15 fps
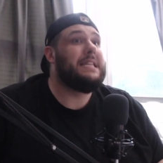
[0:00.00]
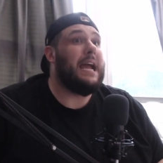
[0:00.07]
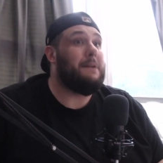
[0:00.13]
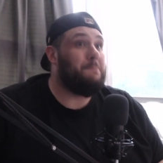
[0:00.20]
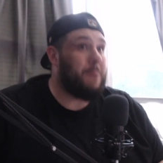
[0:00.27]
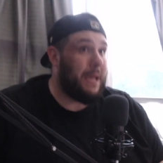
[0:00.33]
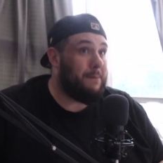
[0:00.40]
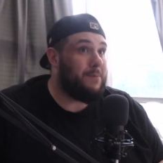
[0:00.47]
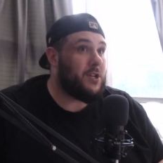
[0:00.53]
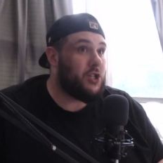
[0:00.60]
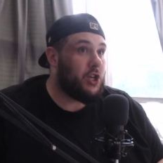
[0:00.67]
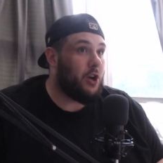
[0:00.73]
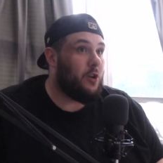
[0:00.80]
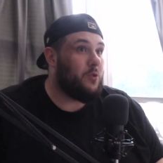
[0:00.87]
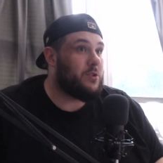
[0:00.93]
dead baby
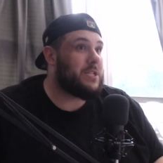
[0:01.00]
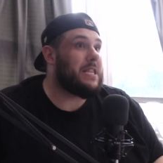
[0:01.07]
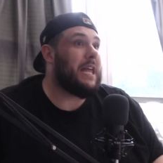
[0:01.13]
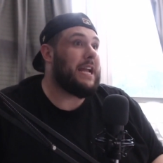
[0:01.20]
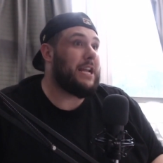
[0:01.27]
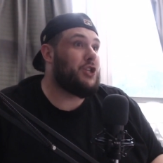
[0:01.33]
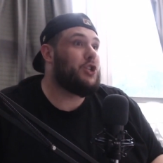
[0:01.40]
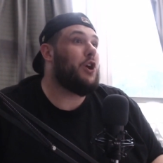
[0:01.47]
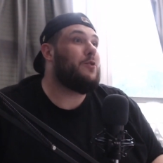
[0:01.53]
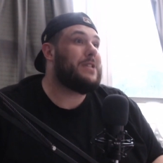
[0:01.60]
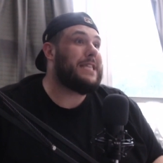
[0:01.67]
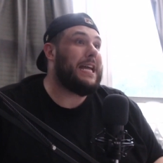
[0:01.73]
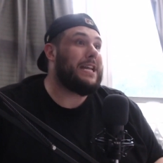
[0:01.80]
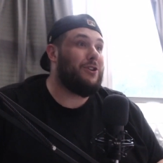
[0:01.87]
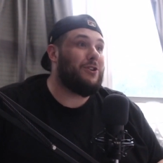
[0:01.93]
jokes, like jokes
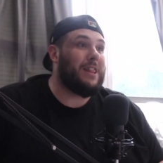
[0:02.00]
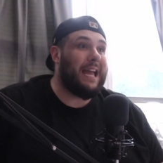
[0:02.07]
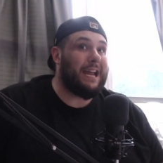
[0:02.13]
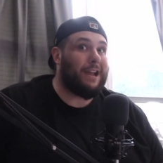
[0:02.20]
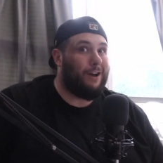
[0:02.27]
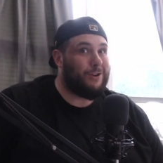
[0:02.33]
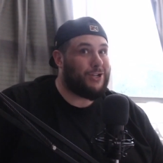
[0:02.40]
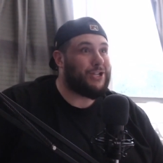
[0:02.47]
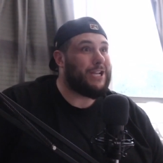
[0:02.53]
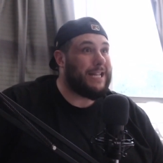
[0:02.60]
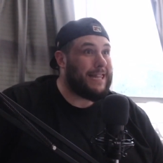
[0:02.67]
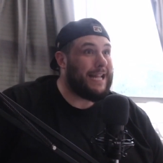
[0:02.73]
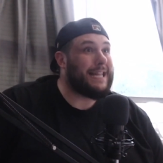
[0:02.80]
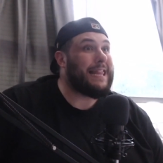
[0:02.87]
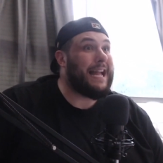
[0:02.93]
that you're like, oh shit,
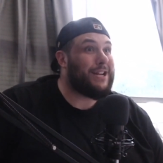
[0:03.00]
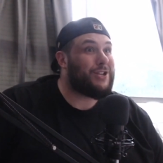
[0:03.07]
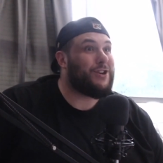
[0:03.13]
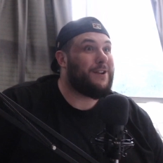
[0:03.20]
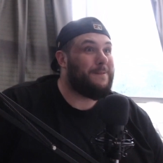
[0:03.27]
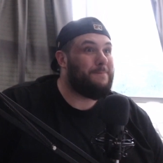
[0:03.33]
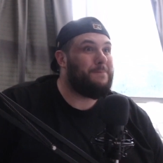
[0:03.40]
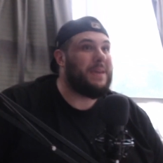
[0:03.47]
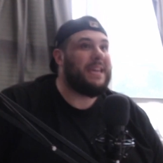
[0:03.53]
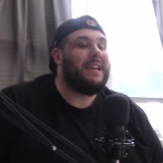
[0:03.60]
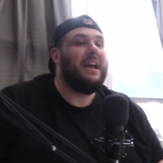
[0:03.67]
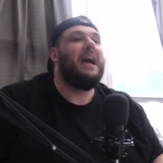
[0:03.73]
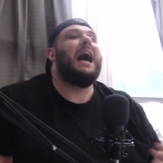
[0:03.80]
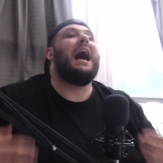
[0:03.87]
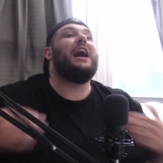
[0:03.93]
like that shouldn't be.
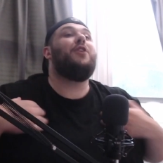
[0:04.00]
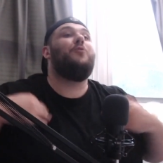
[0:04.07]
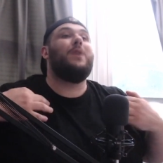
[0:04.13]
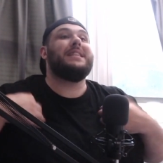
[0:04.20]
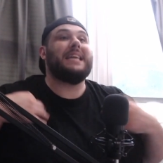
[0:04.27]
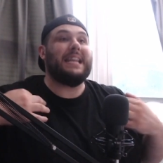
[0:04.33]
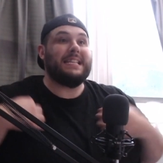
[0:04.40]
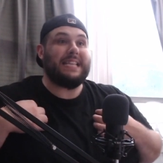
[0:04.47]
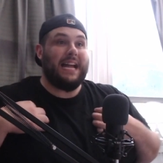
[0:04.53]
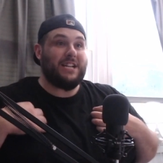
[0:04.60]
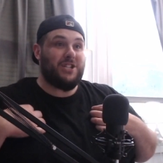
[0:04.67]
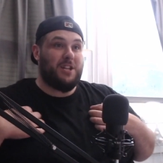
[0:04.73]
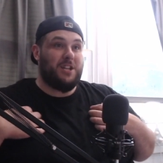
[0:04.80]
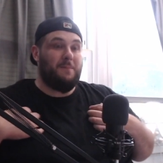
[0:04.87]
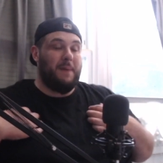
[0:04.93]
I don't want that
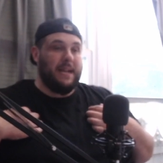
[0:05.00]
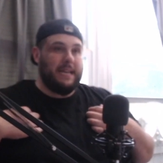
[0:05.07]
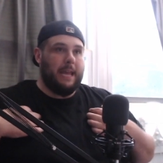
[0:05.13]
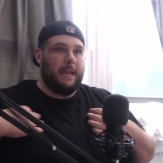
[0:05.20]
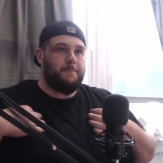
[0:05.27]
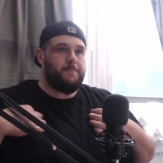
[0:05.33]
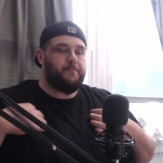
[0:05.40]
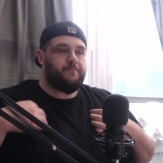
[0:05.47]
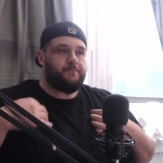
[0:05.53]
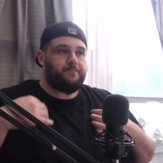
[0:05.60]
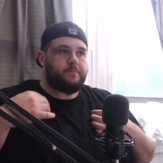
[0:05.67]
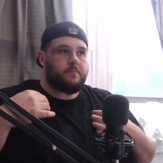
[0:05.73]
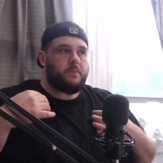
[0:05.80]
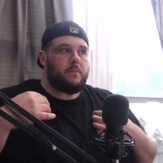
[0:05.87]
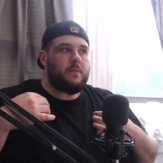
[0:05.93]
attached to my name.
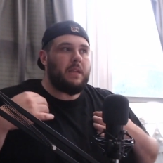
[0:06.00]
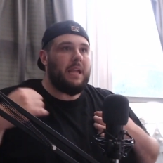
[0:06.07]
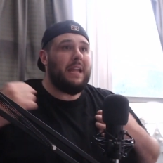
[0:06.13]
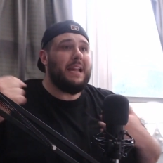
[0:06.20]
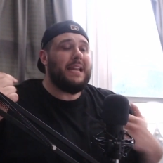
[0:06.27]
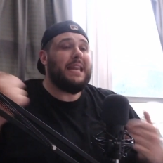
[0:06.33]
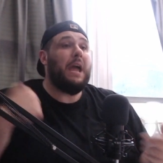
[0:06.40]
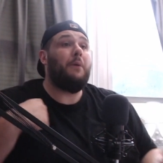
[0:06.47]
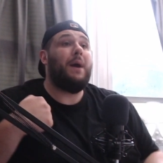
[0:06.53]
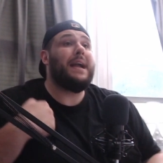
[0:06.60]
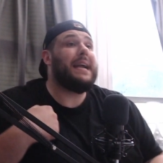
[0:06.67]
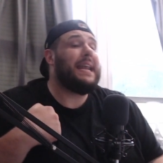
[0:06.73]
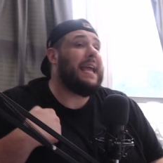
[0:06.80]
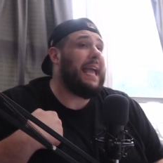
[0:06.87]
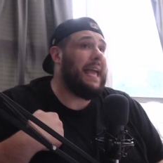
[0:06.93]
Now I
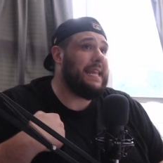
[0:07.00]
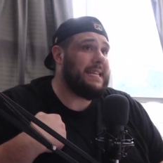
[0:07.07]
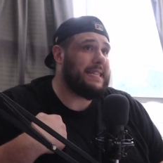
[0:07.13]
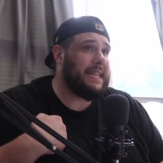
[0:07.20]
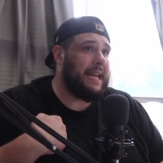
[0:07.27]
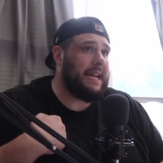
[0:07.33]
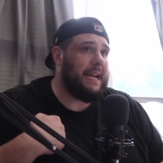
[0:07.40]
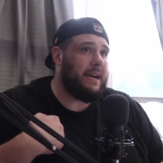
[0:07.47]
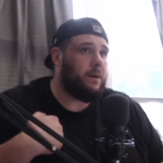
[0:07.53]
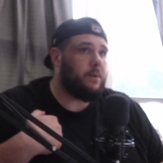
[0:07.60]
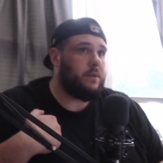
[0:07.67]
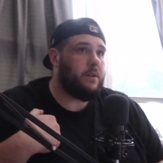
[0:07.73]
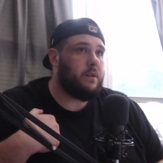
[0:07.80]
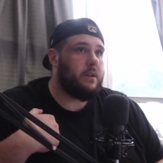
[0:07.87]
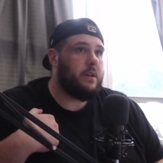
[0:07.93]
got to edit that out.
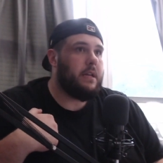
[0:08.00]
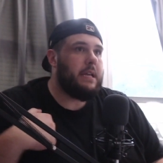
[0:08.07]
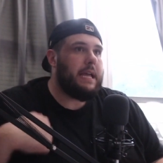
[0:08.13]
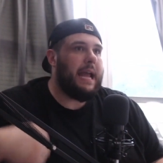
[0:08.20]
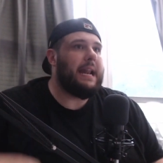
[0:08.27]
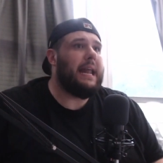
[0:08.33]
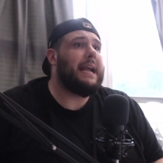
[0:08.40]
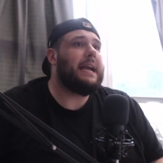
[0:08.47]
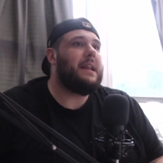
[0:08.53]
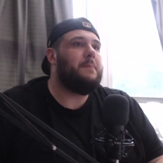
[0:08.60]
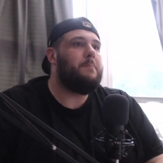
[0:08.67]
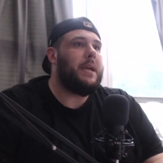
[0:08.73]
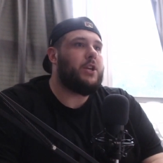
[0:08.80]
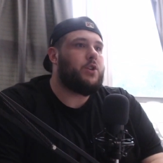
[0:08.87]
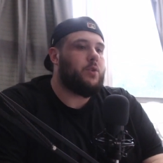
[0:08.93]
And I got to
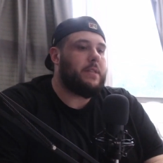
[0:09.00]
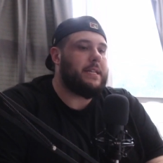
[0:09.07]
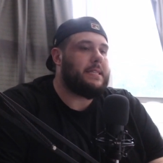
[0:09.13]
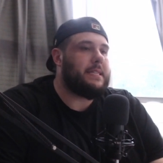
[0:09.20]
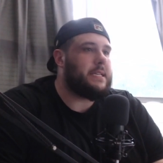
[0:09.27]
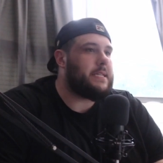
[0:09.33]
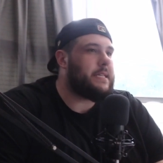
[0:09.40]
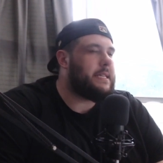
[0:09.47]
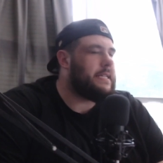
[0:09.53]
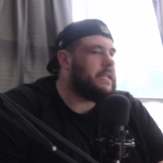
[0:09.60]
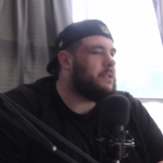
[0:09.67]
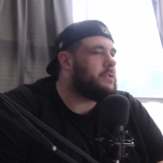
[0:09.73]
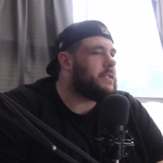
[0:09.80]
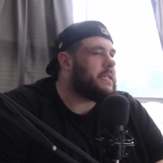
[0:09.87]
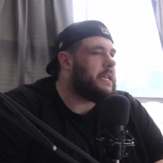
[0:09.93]
make sure that this still
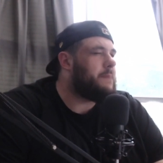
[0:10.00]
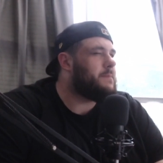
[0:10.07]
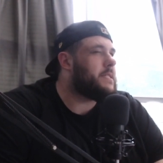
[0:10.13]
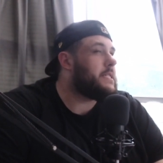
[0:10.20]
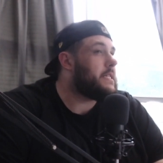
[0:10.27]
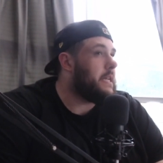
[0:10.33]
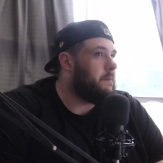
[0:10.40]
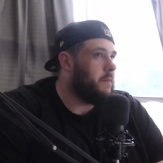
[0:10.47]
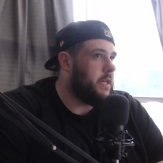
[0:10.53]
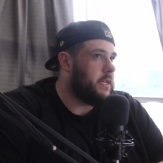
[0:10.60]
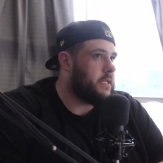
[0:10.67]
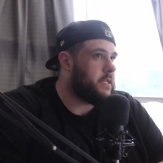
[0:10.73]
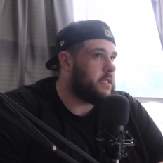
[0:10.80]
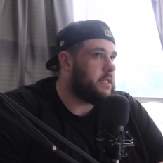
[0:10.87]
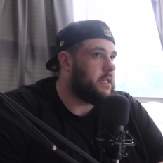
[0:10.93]
seems
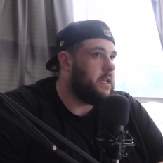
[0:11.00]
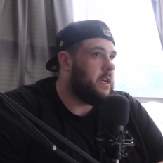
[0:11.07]
seamless.